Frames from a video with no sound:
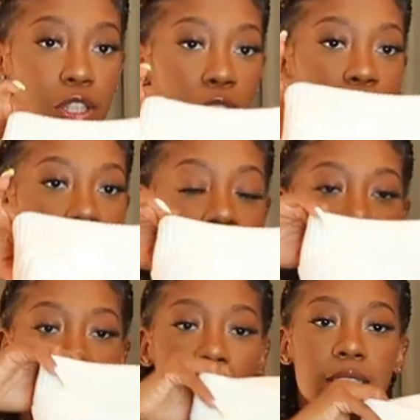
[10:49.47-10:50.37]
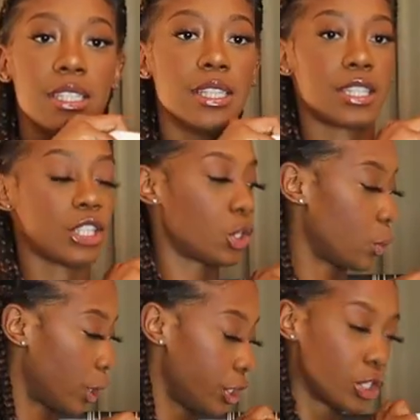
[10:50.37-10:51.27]
So first, it's just this
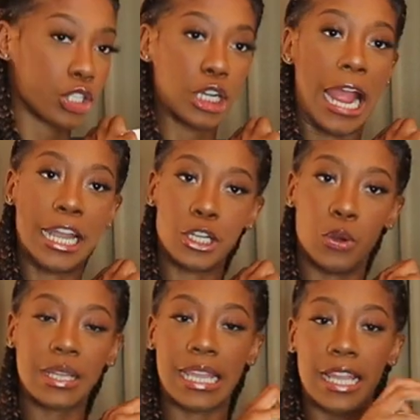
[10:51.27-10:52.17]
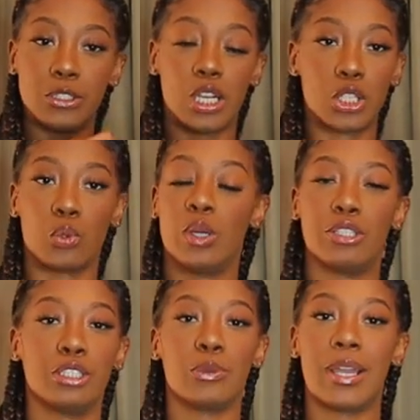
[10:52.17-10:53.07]
sweater skirt. I know, again, you guys are
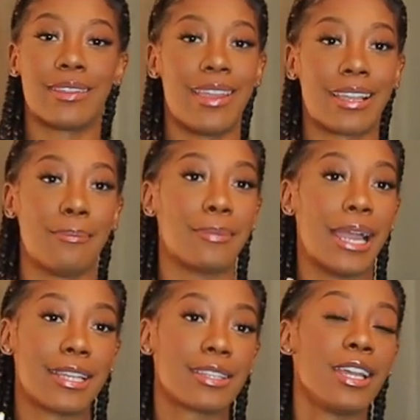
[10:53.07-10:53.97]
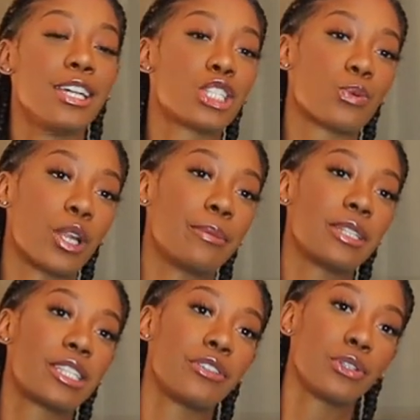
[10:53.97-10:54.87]
wondering why the heck I'm buying sweater
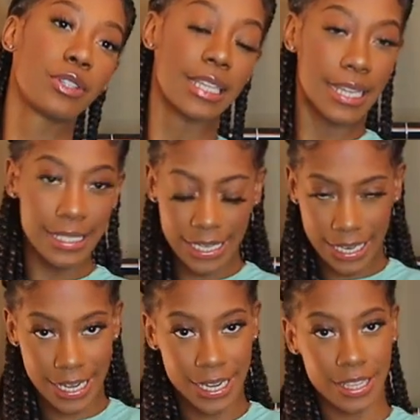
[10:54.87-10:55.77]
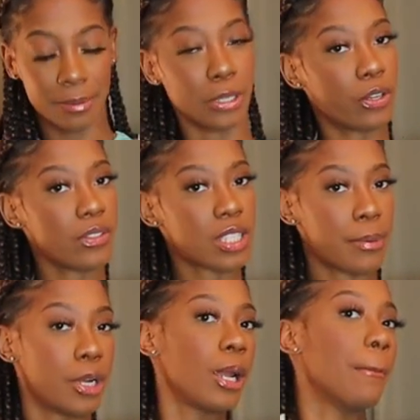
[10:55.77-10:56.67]
material things in the middle of the
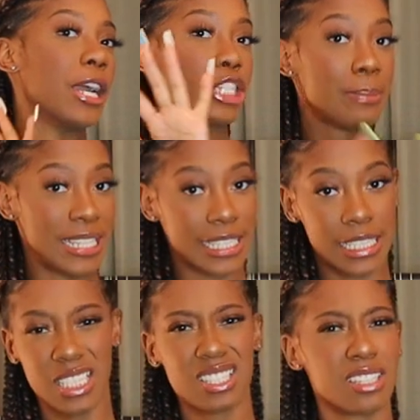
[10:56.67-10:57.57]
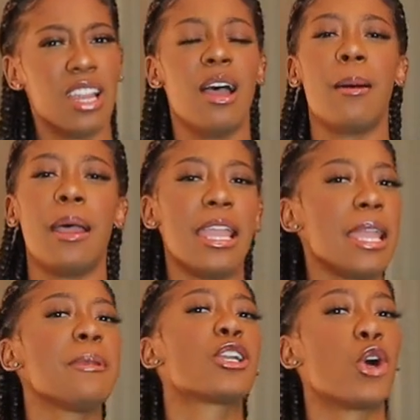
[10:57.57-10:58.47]
summer. Mind your business.
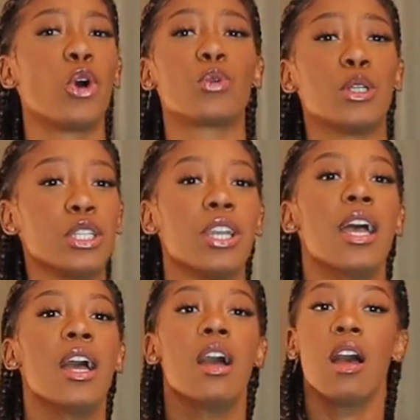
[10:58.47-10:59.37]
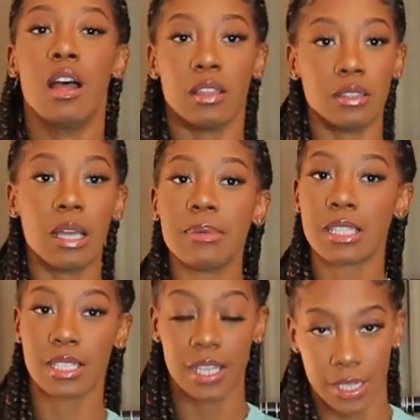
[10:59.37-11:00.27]
It be cold when you... Let me
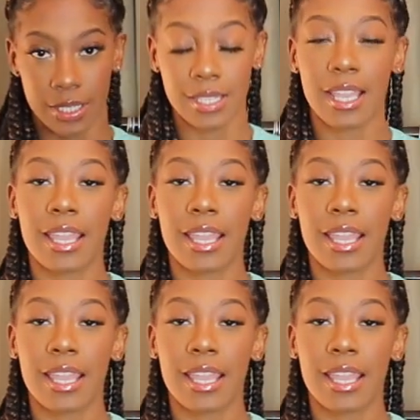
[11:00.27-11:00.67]
just say this.